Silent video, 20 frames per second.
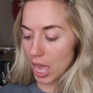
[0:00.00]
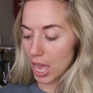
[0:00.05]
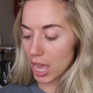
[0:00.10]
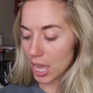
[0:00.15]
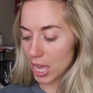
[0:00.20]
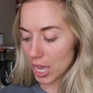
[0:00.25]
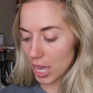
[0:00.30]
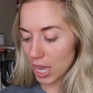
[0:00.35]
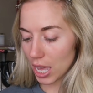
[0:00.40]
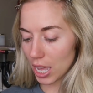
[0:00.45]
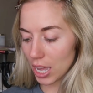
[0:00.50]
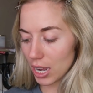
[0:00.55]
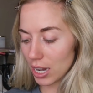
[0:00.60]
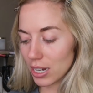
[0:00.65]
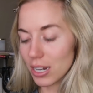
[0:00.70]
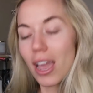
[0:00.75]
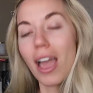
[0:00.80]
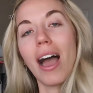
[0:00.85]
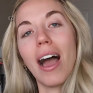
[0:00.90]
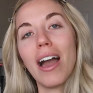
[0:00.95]

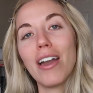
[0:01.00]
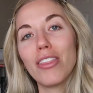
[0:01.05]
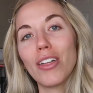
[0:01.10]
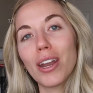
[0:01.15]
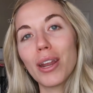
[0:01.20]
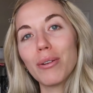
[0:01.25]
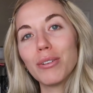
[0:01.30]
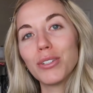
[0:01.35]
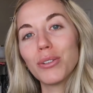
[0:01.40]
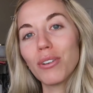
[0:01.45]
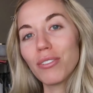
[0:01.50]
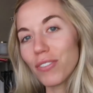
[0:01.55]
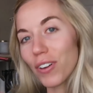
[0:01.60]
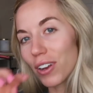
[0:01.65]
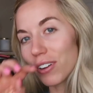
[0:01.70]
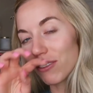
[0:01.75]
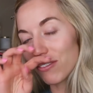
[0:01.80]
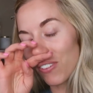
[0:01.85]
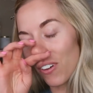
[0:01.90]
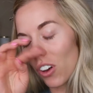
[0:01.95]
And yeah, I thought I would do a
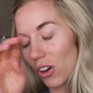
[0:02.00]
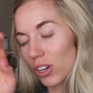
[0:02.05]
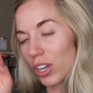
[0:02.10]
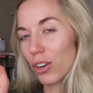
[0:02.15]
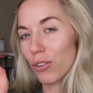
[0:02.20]
fun fall